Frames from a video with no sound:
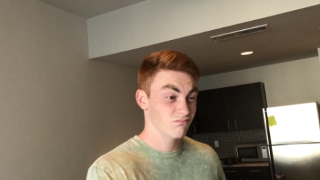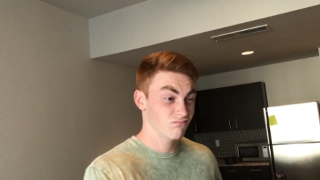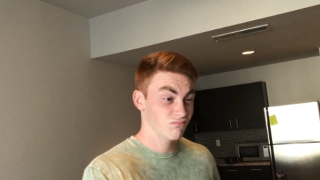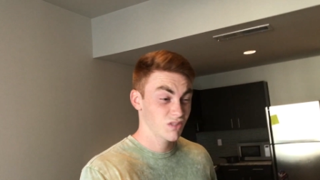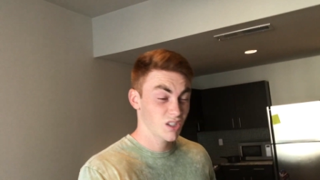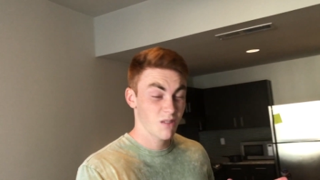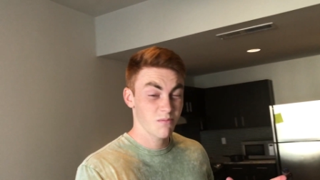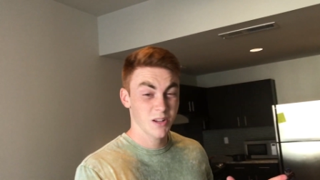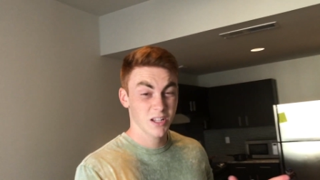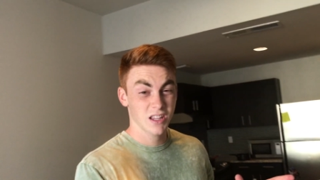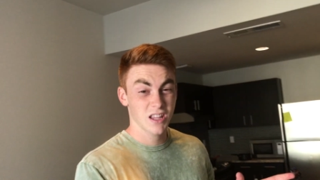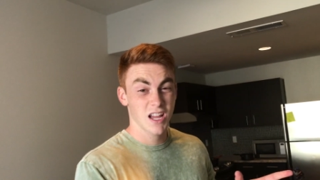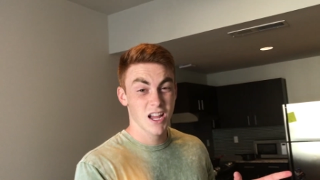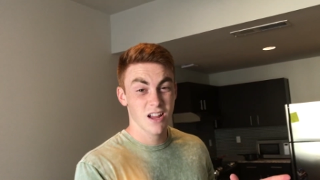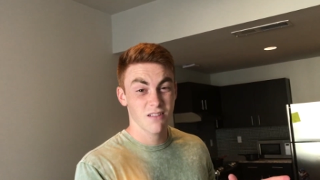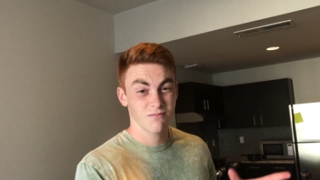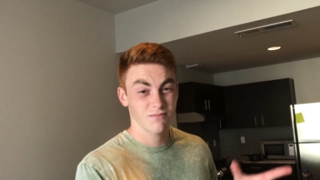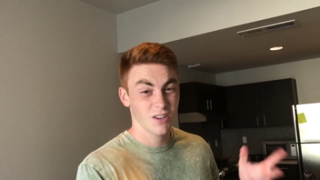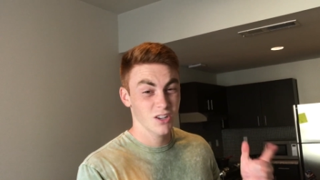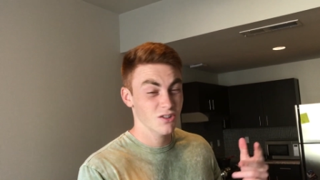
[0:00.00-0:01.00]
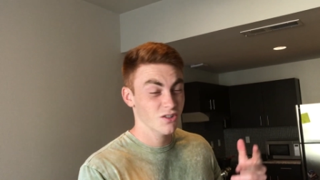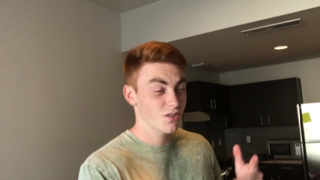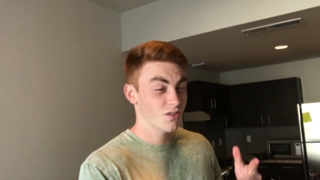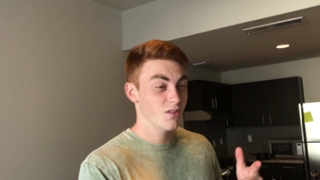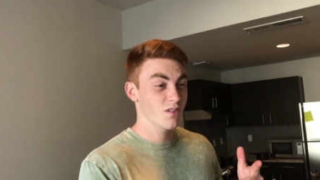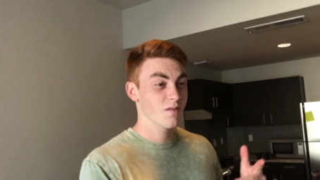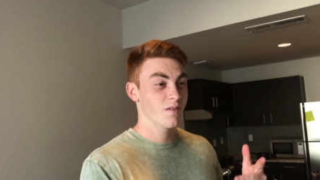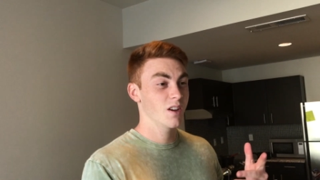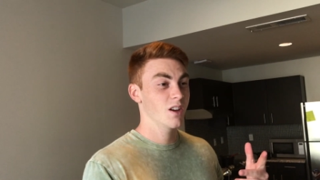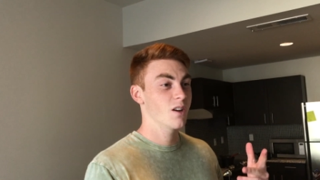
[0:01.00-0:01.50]
Something like that. I'll show you
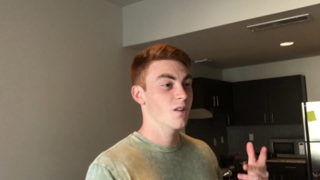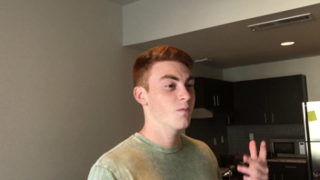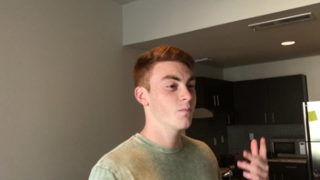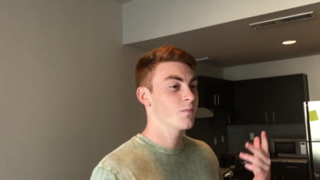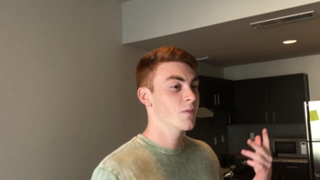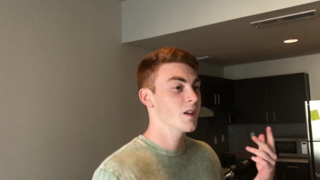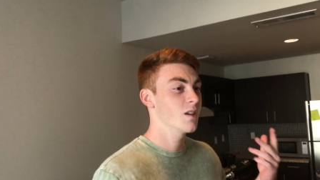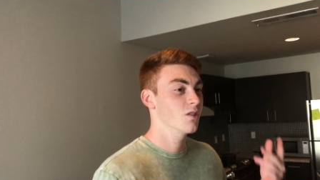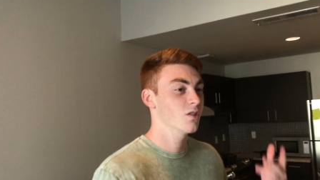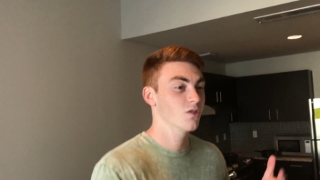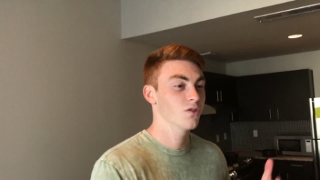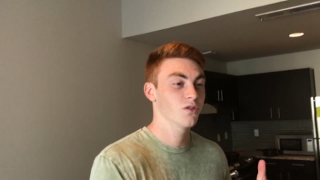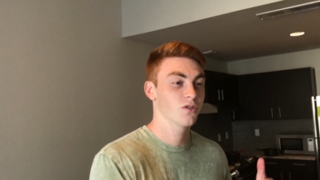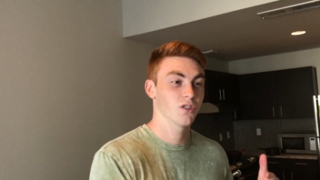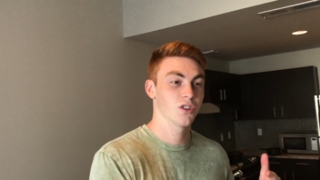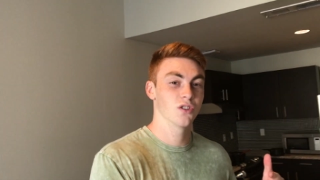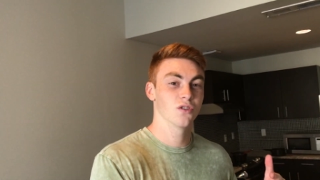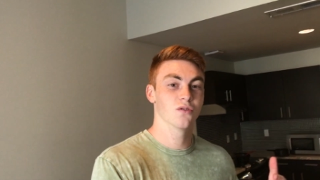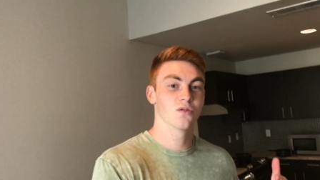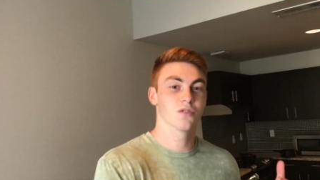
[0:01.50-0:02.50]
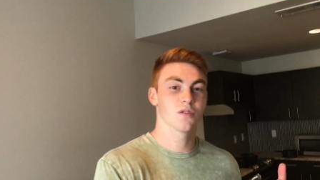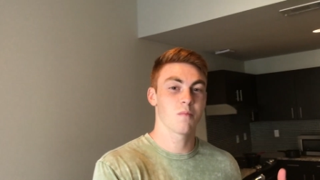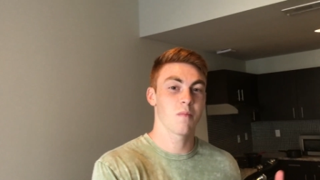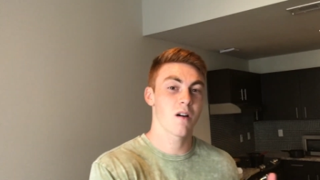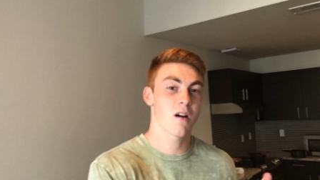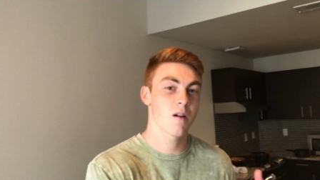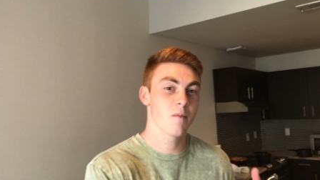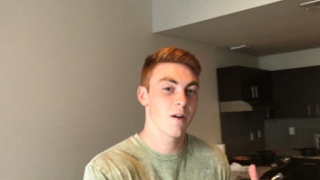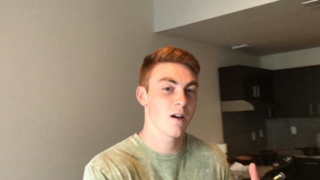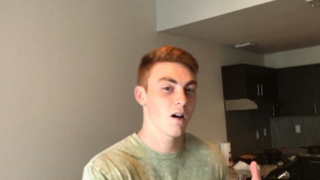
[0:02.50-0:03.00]
in the video. Usually use a
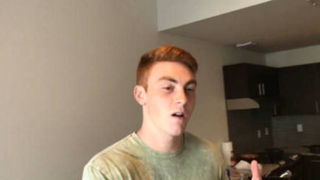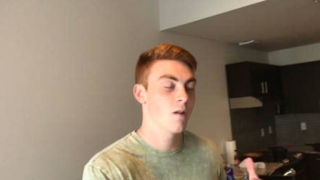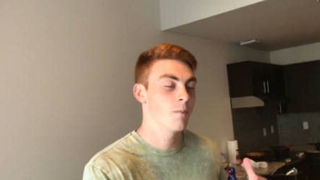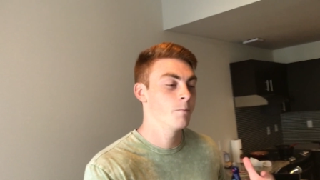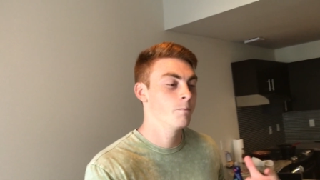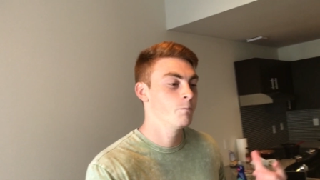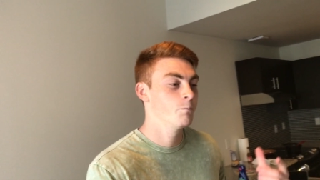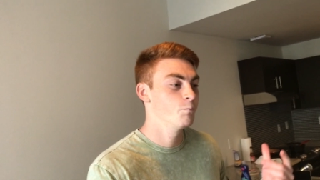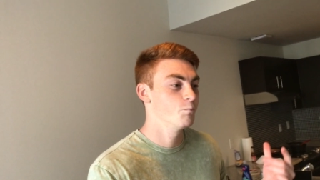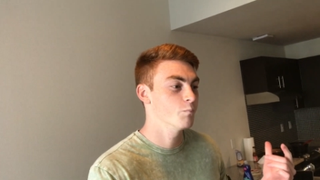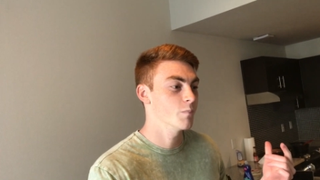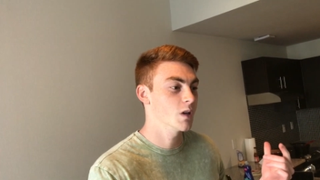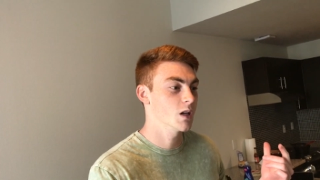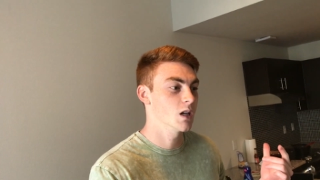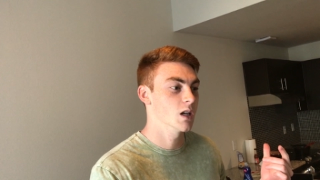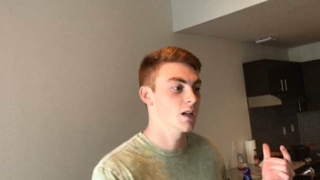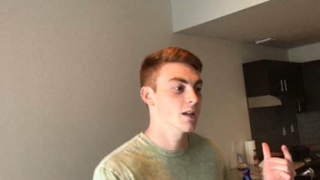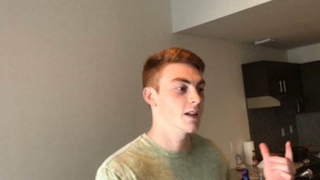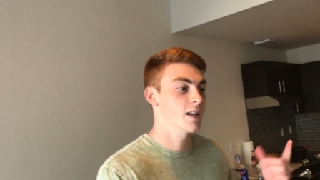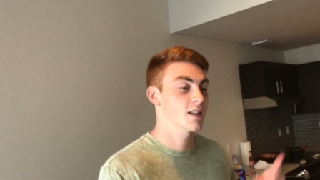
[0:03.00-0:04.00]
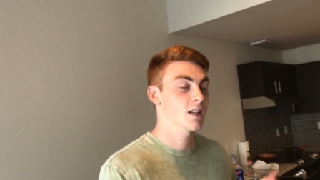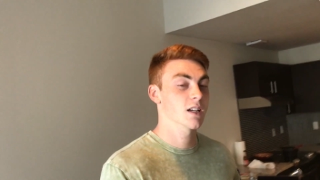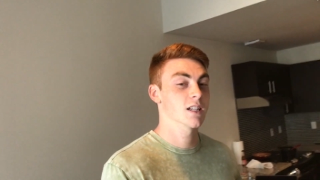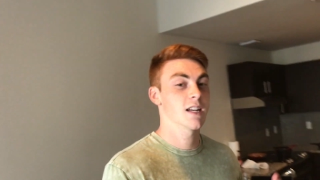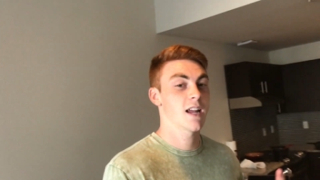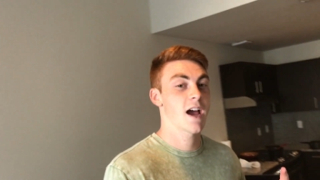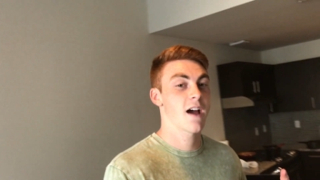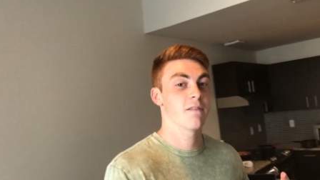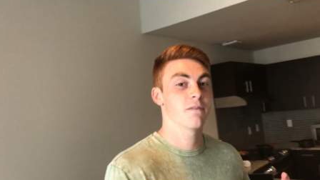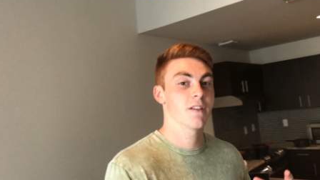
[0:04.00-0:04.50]
barbell, but
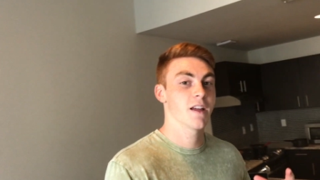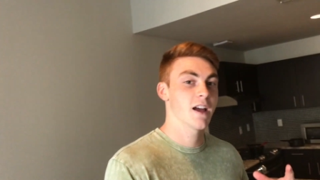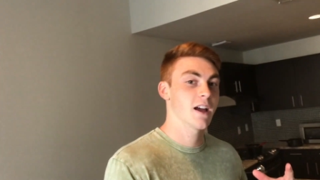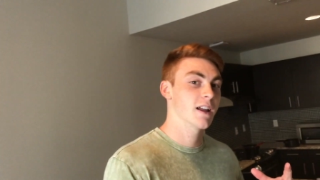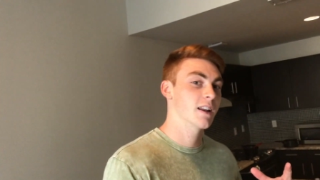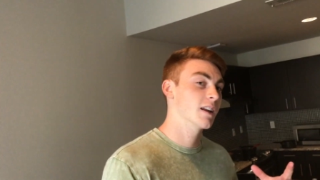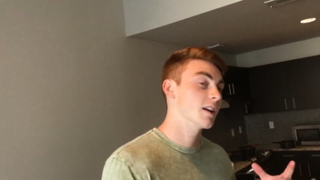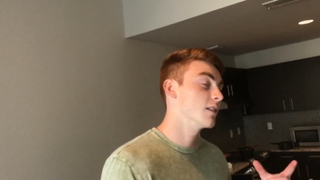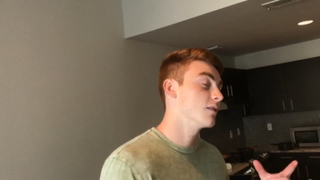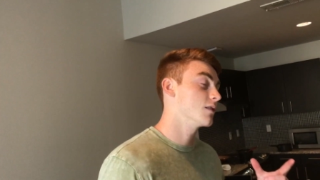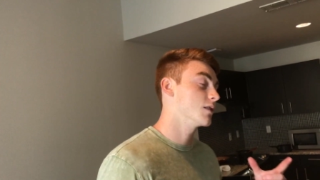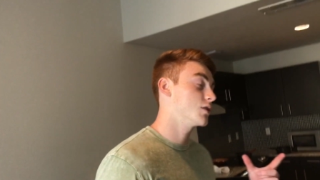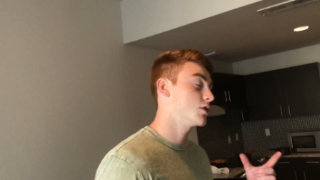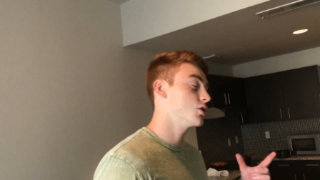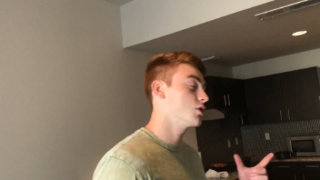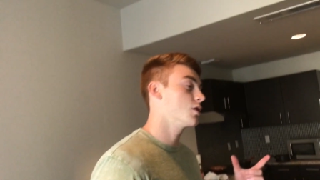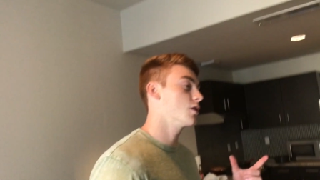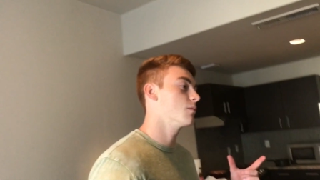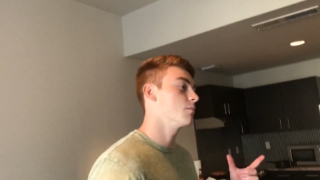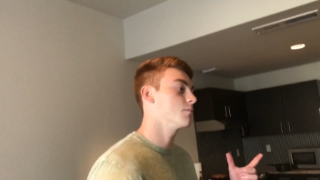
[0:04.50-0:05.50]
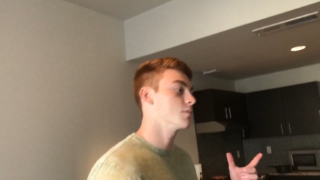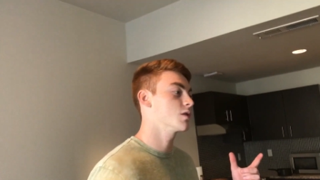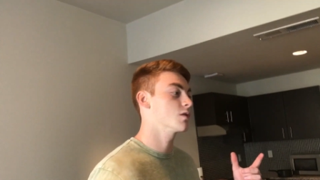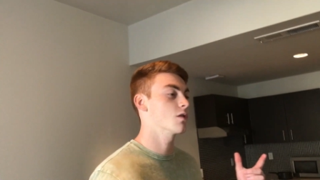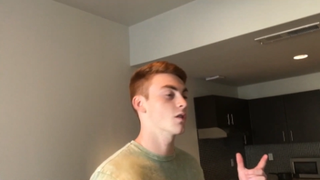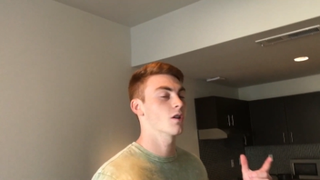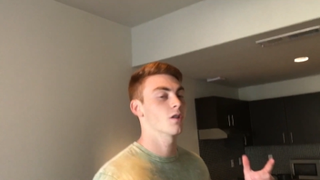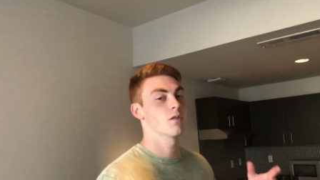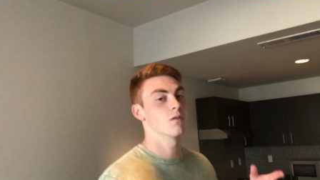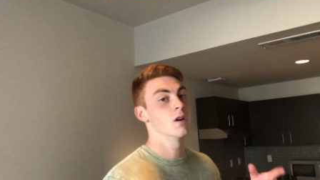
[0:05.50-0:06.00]
don't have that in this gym,
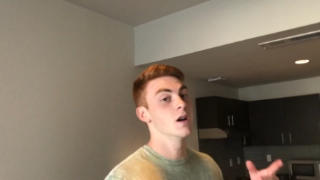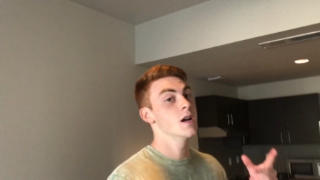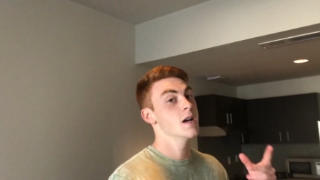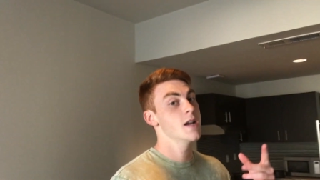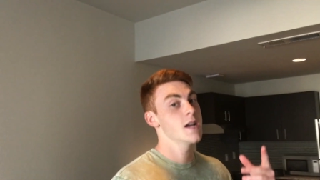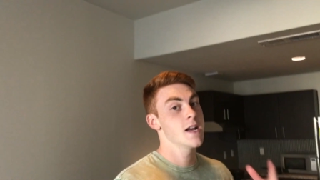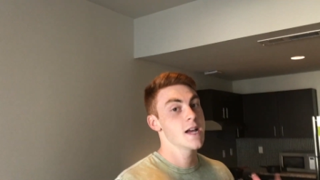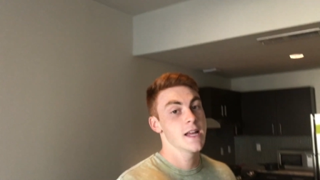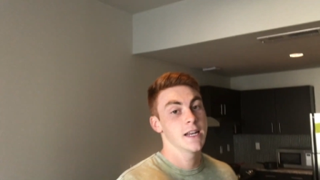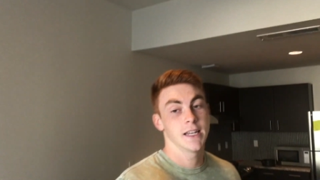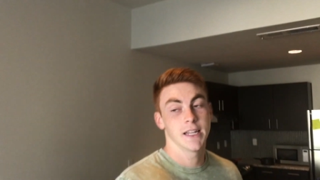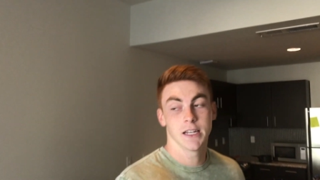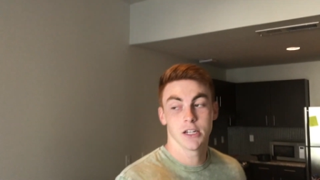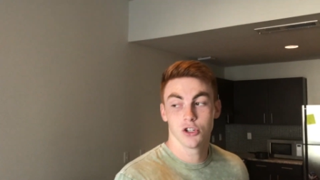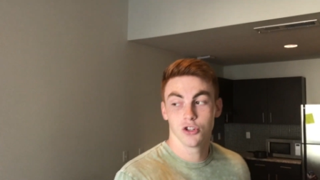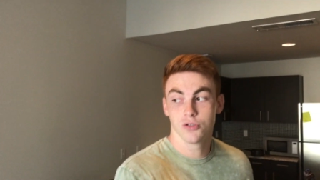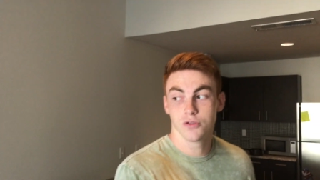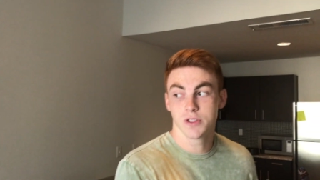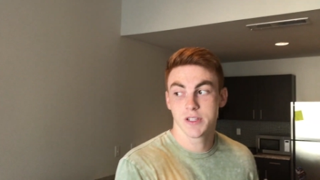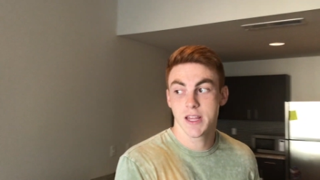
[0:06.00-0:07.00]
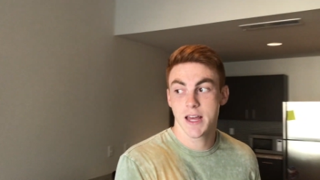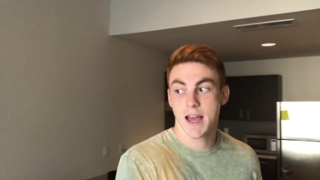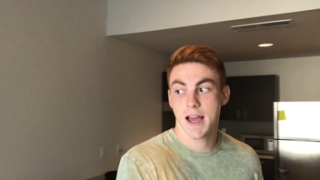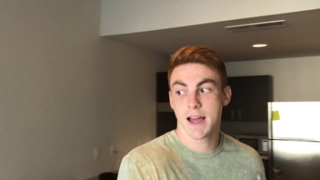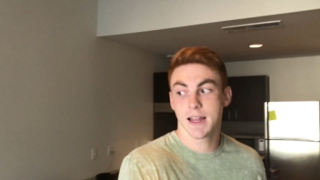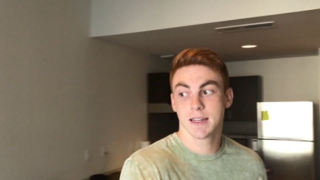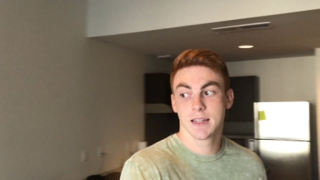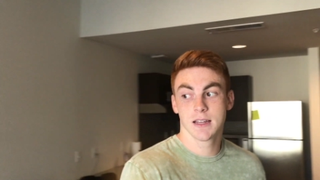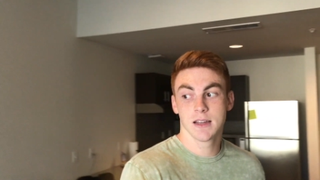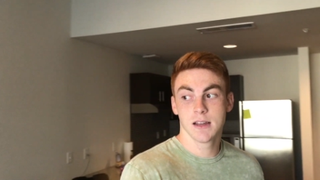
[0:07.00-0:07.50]
so didn't use
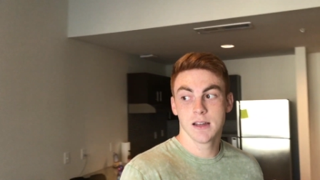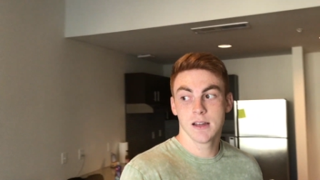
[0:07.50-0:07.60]
that.